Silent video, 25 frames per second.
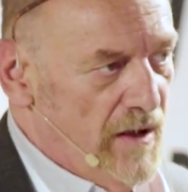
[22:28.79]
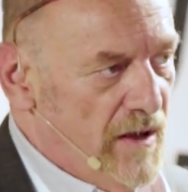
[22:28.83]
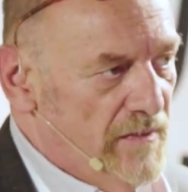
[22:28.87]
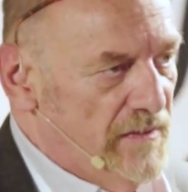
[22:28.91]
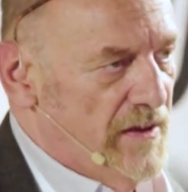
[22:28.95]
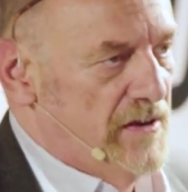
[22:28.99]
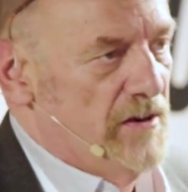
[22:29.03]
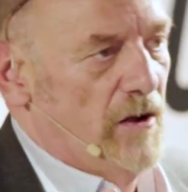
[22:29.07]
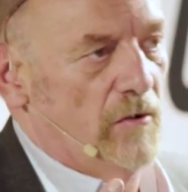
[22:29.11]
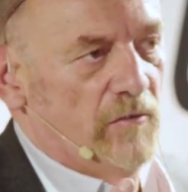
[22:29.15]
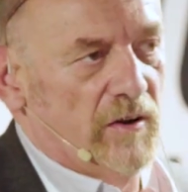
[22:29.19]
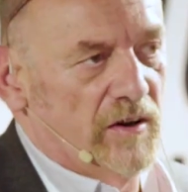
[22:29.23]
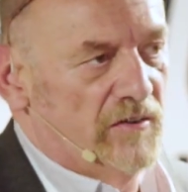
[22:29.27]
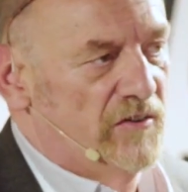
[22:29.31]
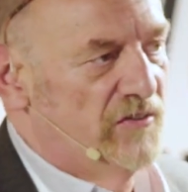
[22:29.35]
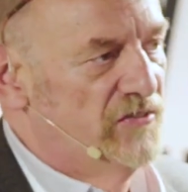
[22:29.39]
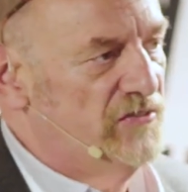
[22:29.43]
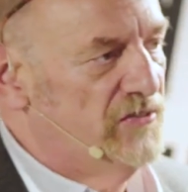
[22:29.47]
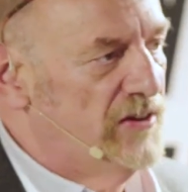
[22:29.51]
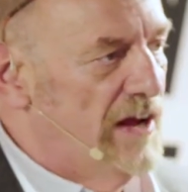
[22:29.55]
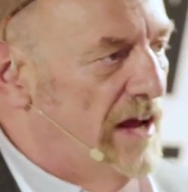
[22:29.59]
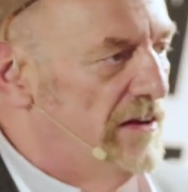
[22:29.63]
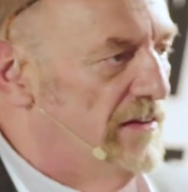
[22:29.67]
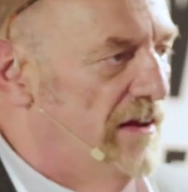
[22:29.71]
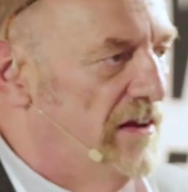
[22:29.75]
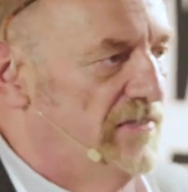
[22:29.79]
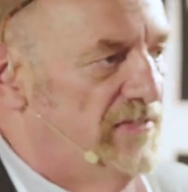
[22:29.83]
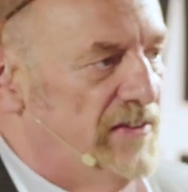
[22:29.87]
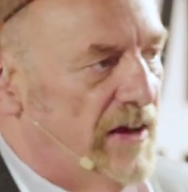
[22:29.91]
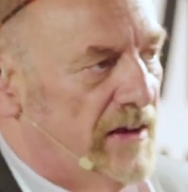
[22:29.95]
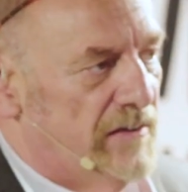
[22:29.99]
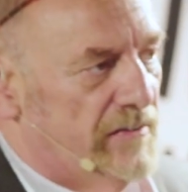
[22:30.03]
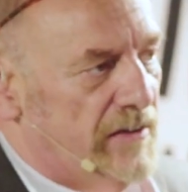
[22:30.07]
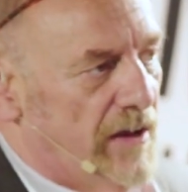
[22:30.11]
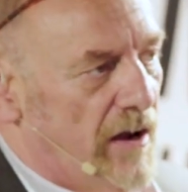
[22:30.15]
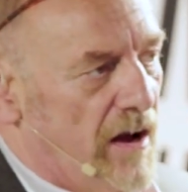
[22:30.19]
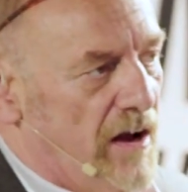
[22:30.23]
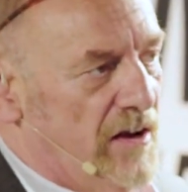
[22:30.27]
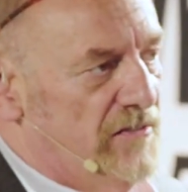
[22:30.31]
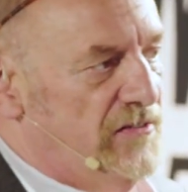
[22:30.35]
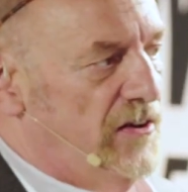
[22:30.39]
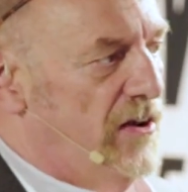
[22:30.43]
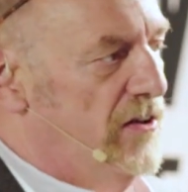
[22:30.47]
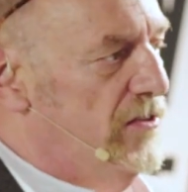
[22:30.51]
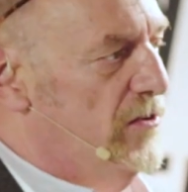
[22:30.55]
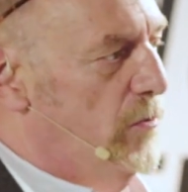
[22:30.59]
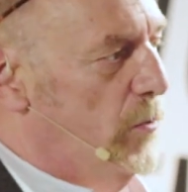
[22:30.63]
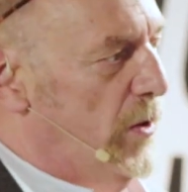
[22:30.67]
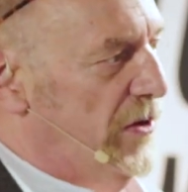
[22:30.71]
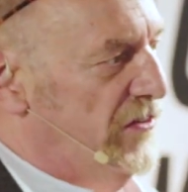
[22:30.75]
They don't understand. They think the
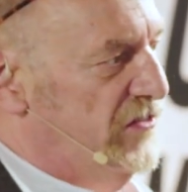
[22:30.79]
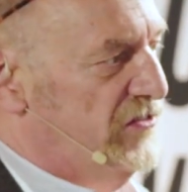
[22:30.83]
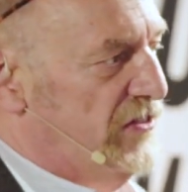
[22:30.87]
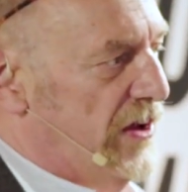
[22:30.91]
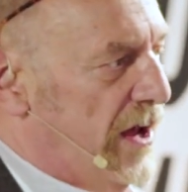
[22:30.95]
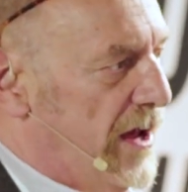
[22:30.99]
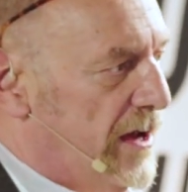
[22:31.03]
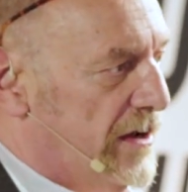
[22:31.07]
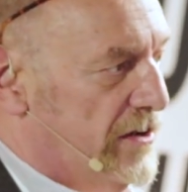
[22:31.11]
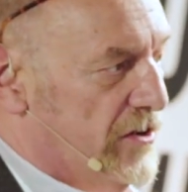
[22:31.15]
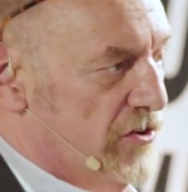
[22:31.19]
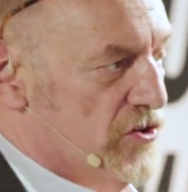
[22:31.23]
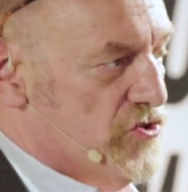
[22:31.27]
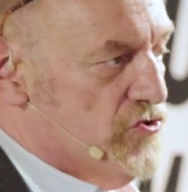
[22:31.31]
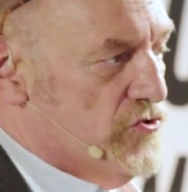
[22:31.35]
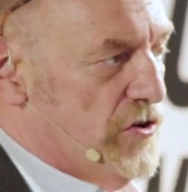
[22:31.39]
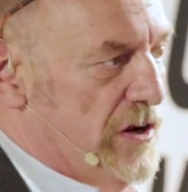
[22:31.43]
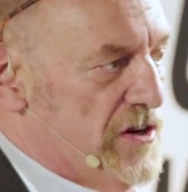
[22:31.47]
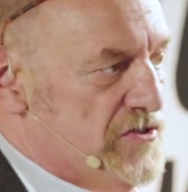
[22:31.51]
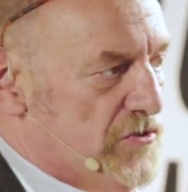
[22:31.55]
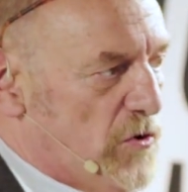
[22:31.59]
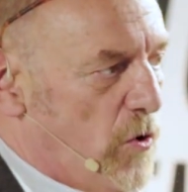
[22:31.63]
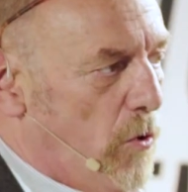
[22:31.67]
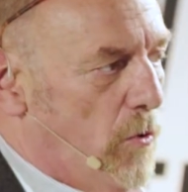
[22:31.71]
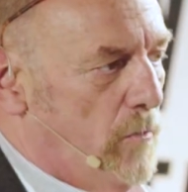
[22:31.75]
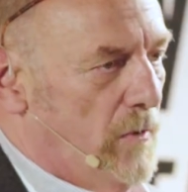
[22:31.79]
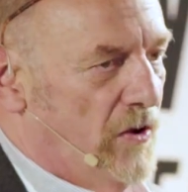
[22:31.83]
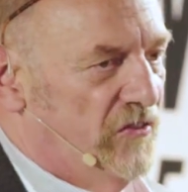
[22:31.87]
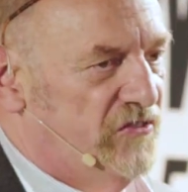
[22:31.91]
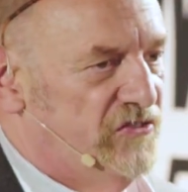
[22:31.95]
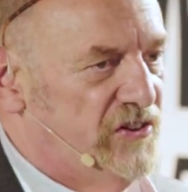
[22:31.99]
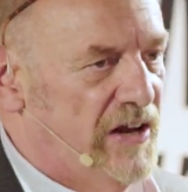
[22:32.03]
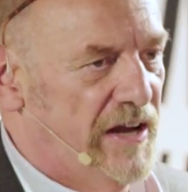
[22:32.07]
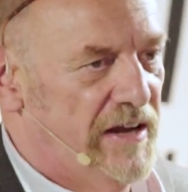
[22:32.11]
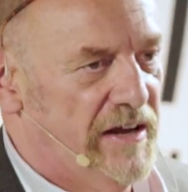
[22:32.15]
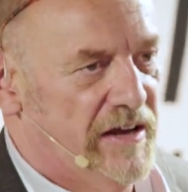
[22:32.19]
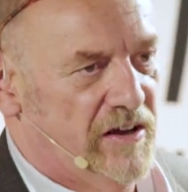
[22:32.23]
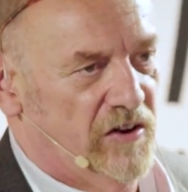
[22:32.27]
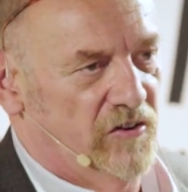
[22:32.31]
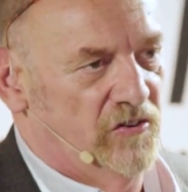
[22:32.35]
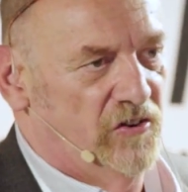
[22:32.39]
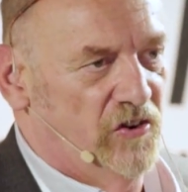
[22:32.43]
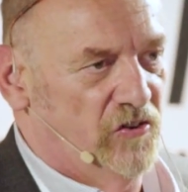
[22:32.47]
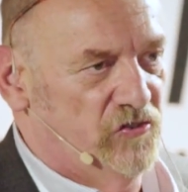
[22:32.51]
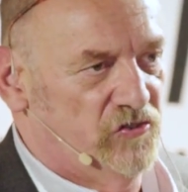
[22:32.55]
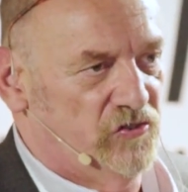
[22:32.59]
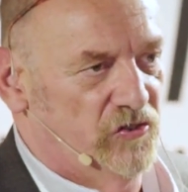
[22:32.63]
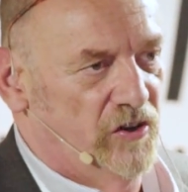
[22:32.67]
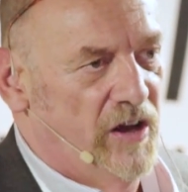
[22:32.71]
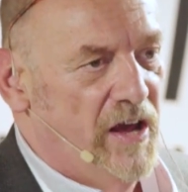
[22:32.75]
idea that we say it can treat almost any
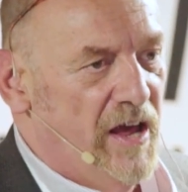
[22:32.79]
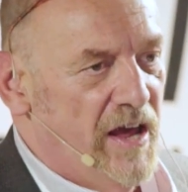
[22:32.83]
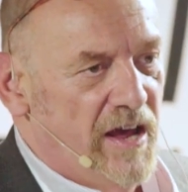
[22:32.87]
condition